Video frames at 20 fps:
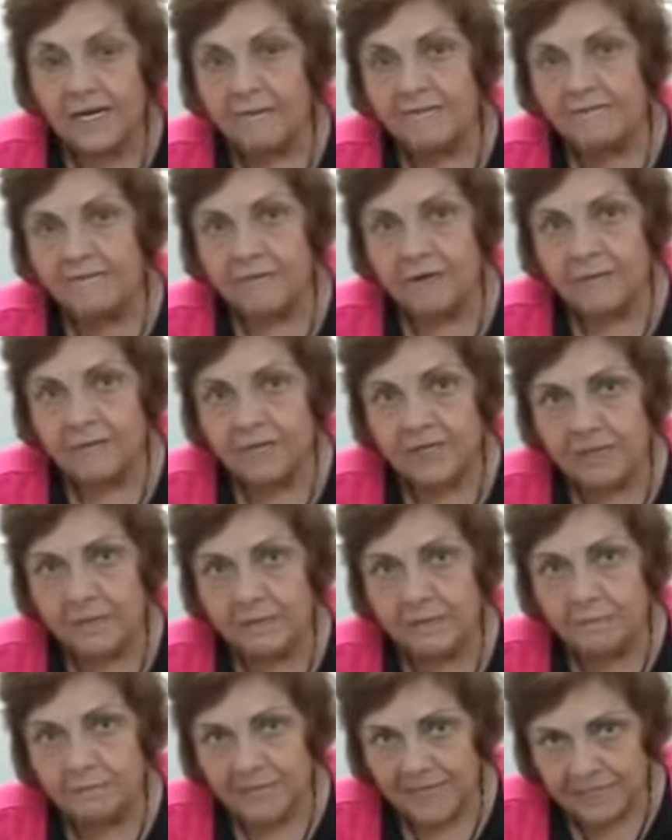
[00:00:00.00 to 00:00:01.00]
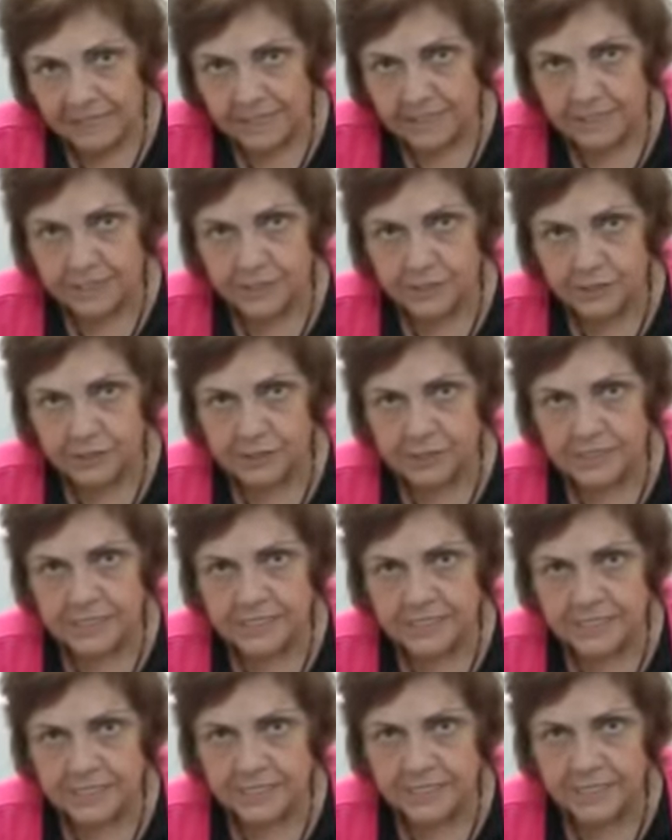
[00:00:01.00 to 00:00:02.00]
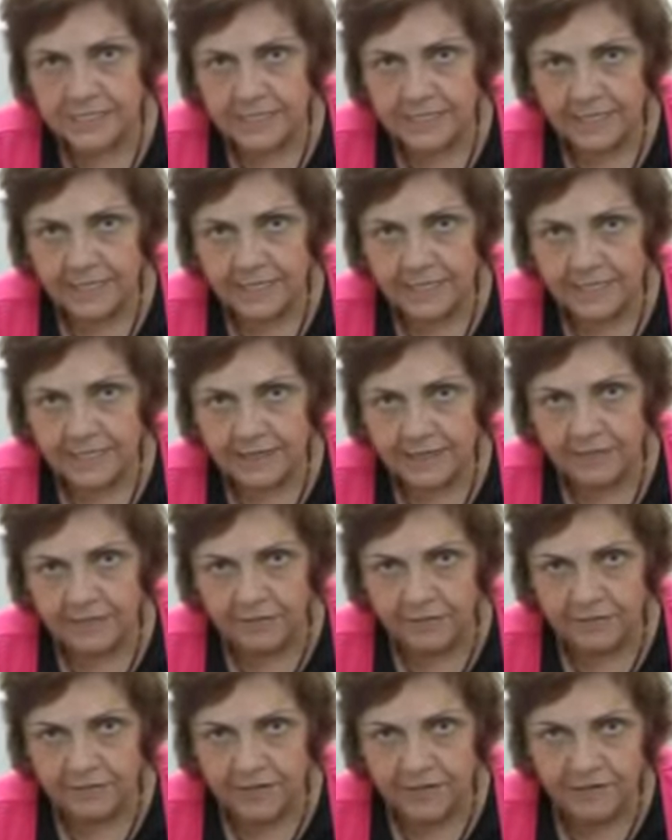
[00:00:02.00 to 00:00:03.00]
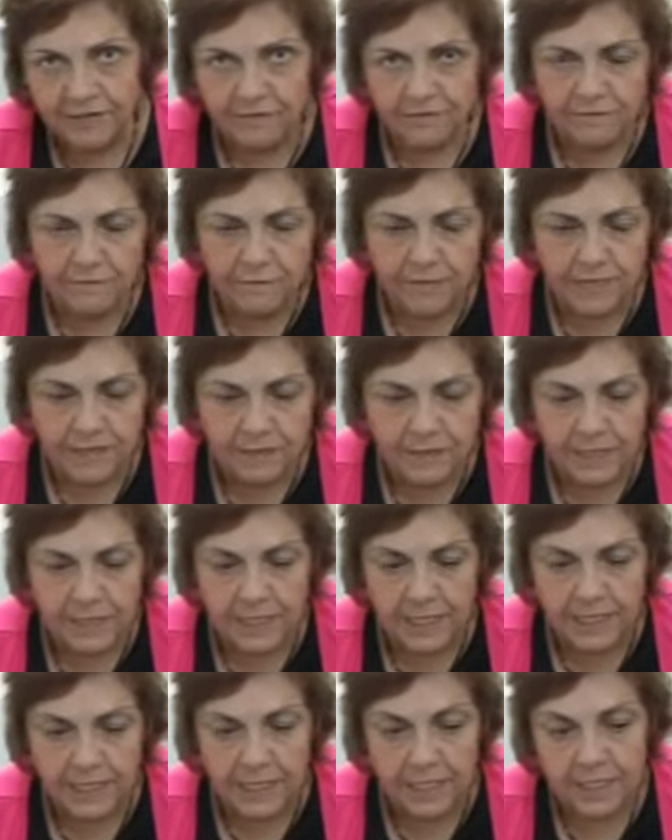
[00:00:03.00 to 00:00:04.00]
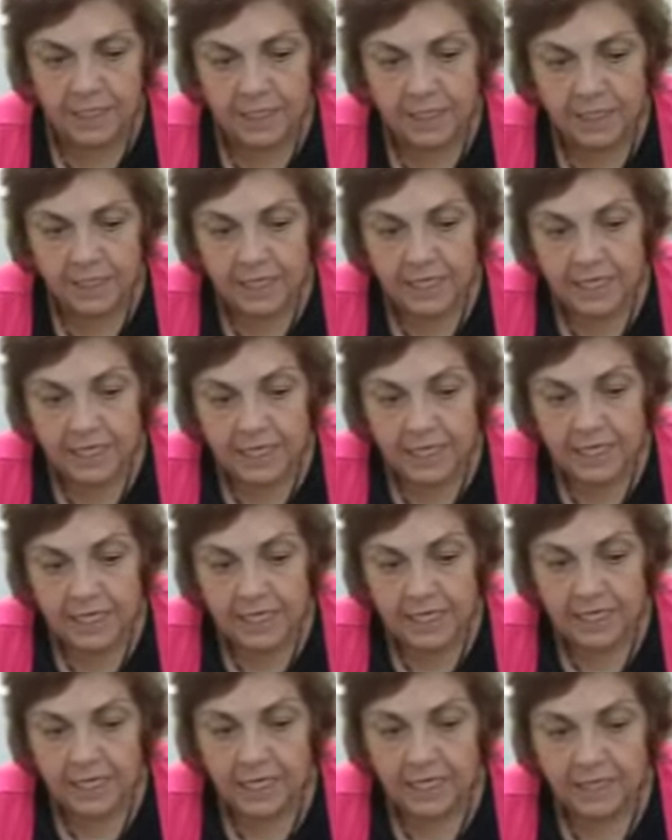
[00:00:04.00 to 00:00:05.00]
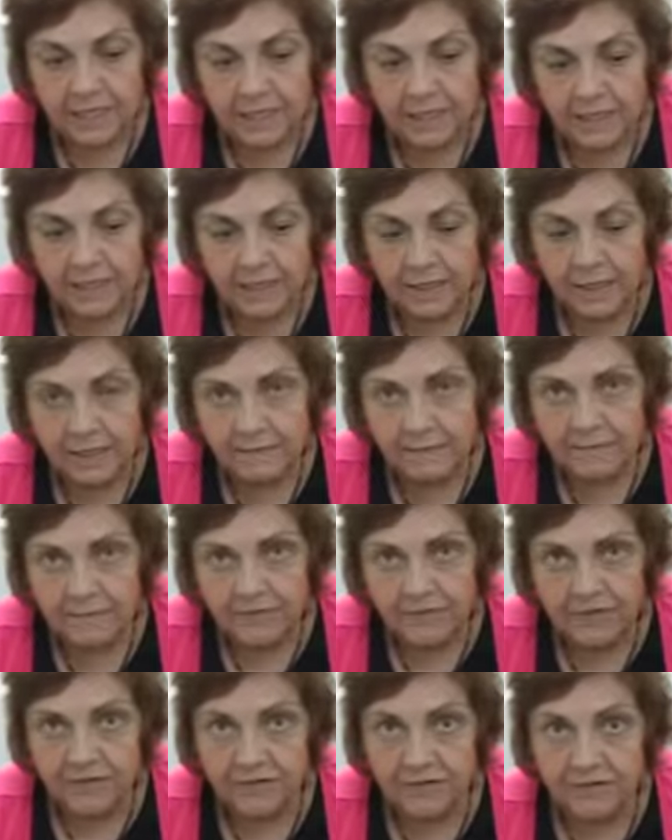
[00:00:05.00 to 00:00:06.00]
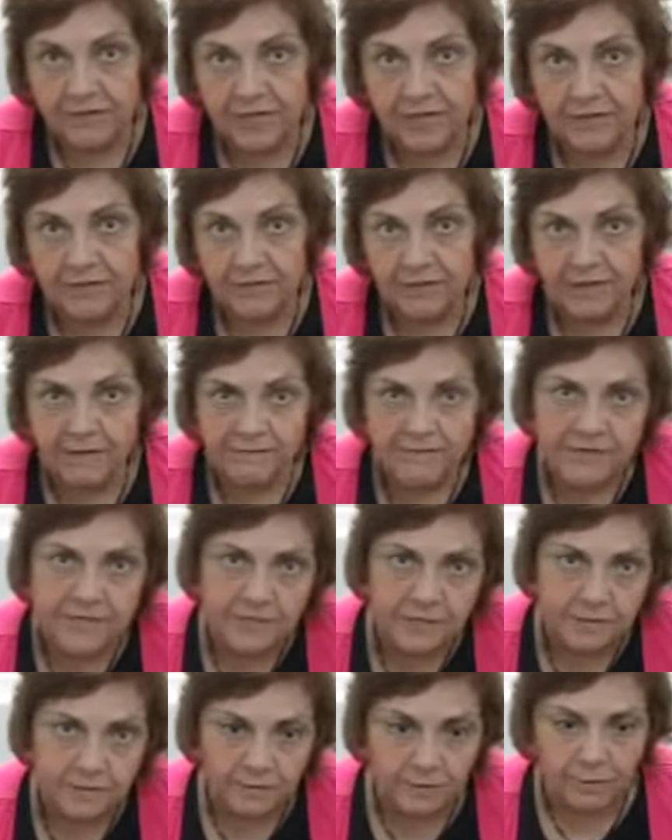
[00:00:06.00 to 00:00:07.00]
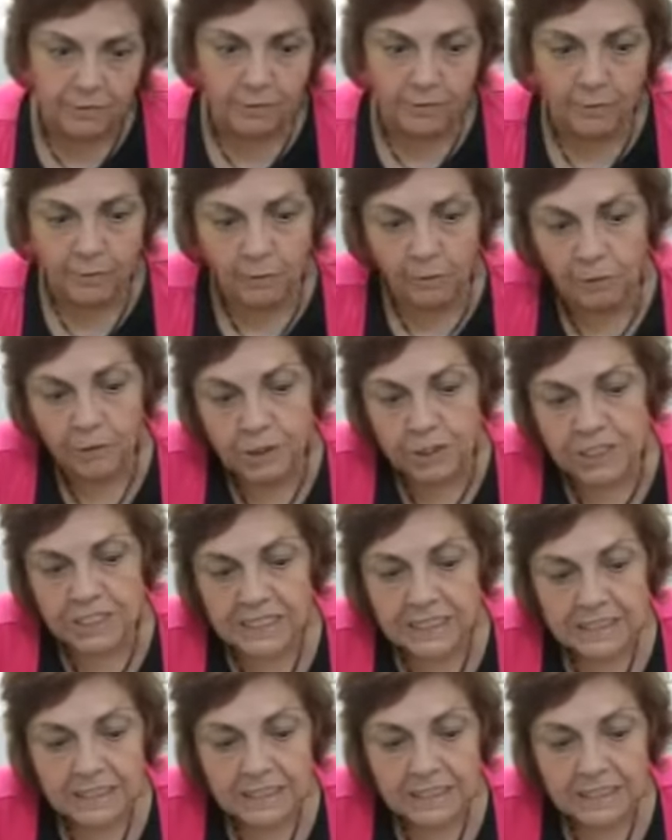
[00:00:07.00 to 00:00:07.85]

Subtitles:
I'm from Massachusetts in the United States of America, and I'm 67 years old.